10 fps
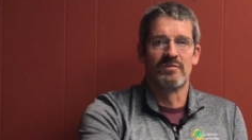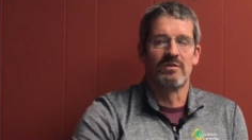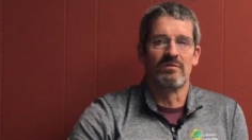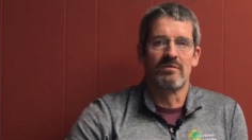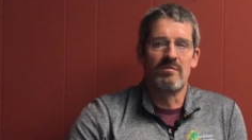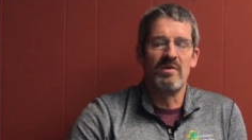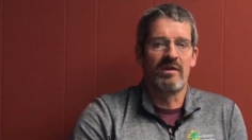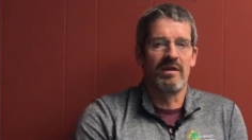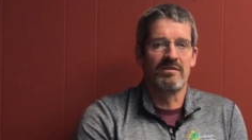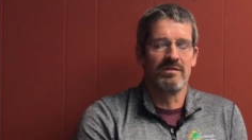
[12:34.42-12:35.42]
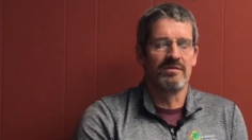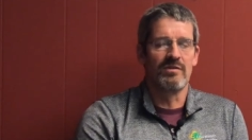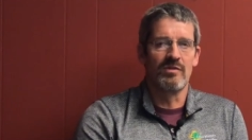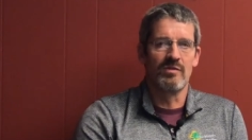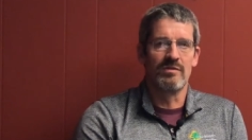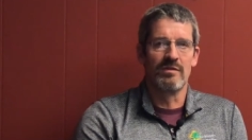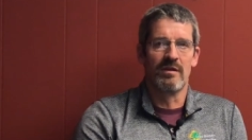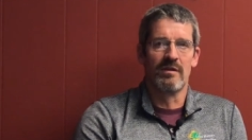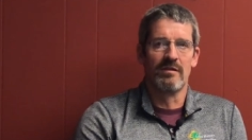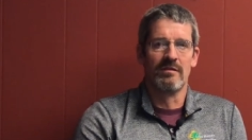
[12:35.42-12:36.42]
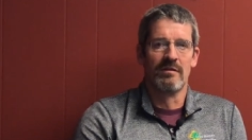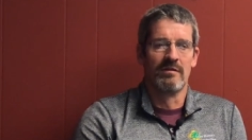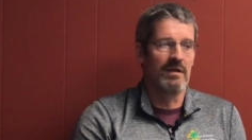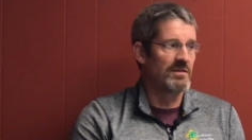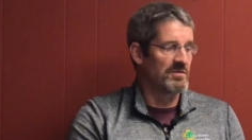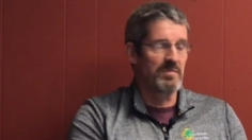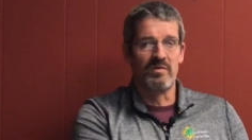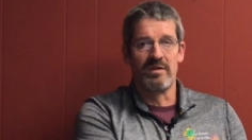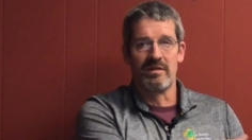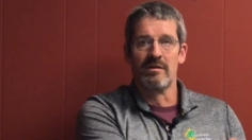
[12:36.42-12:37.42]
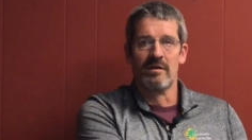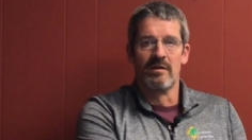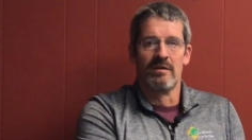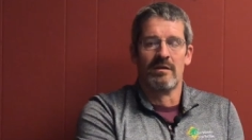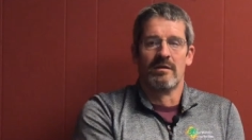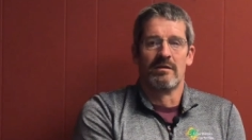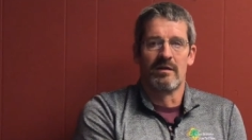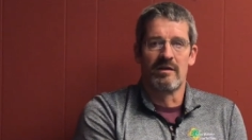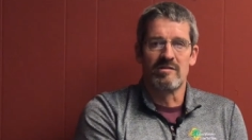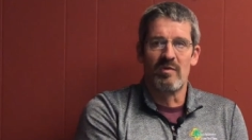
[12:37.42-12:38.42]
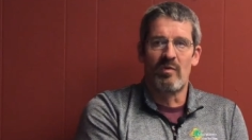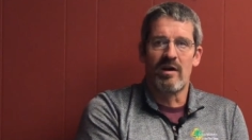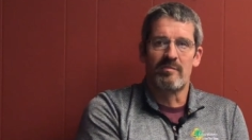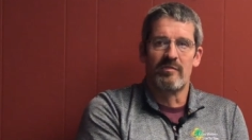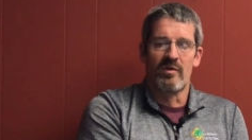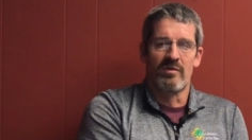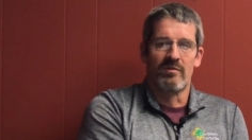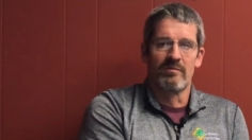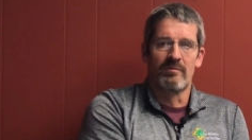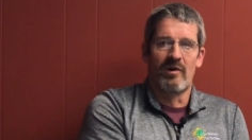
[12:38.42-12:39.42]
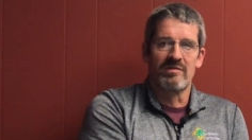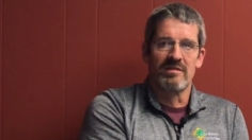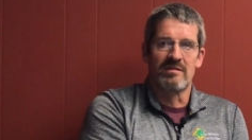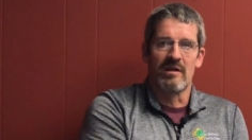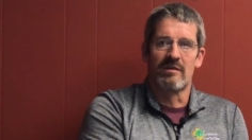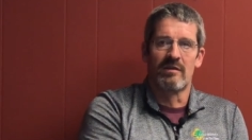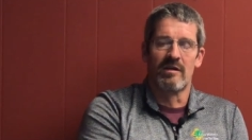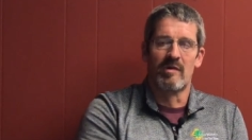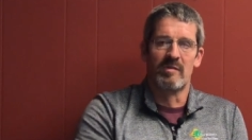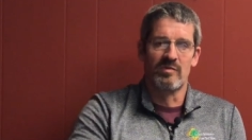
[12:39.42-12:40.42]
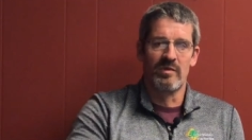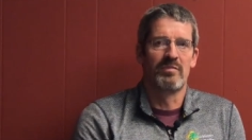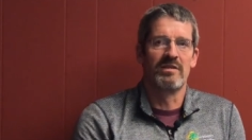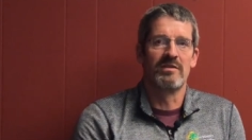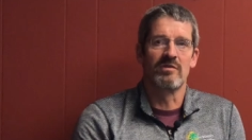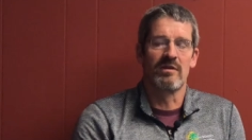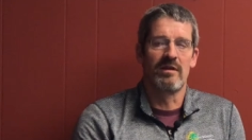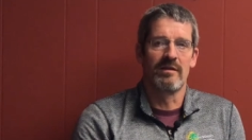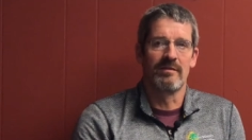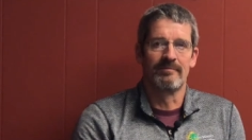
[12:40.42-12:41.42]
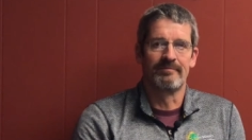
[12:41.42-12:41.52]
So communication is huge, and not just between a husband and wife or boss and secretary, but between potential client.